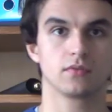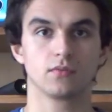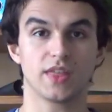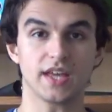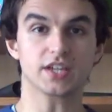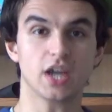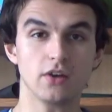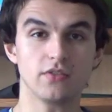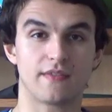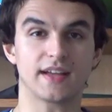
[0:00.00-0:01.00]
Well there you go
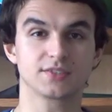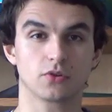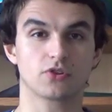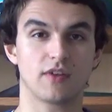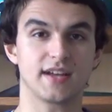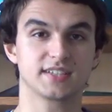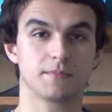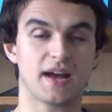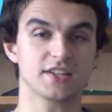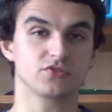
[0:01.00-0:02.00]
then, that's what creates a
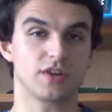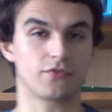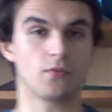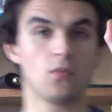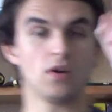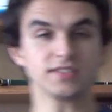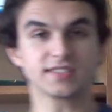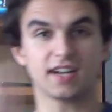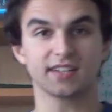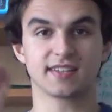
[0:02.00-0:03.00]
battery. From one
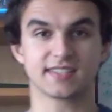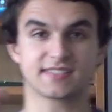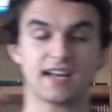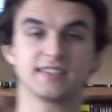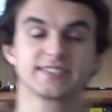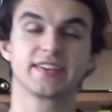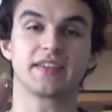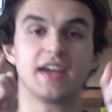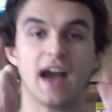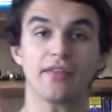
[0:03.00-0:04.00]
side of the cell to
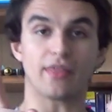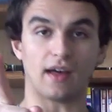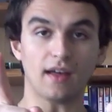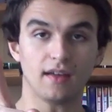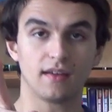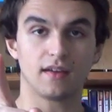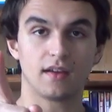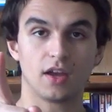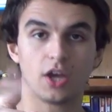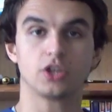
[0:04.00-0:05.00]
the other,
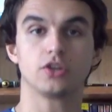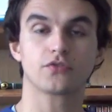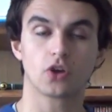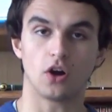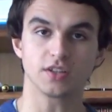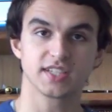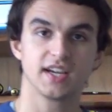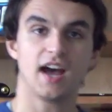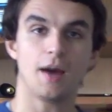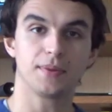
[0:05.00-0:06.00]
you've got
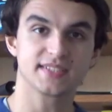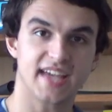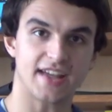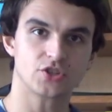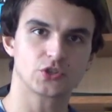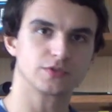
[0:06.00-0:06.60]
a potential